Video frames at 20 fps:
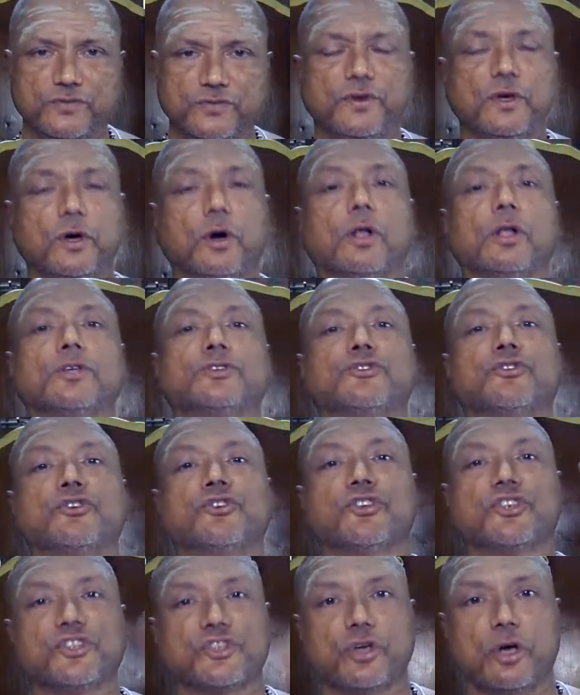we also
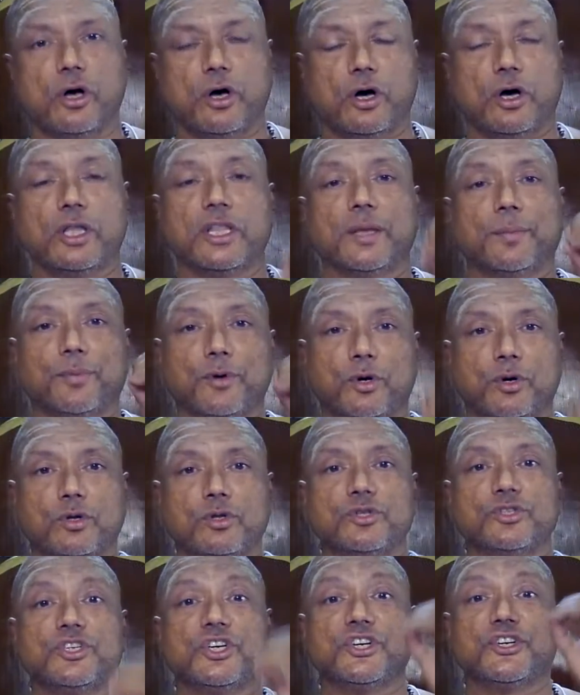saw the
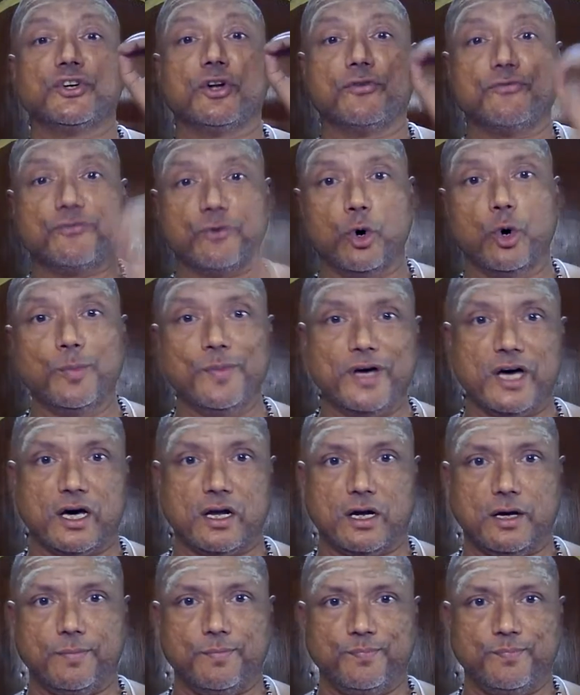pronunciation of omkara.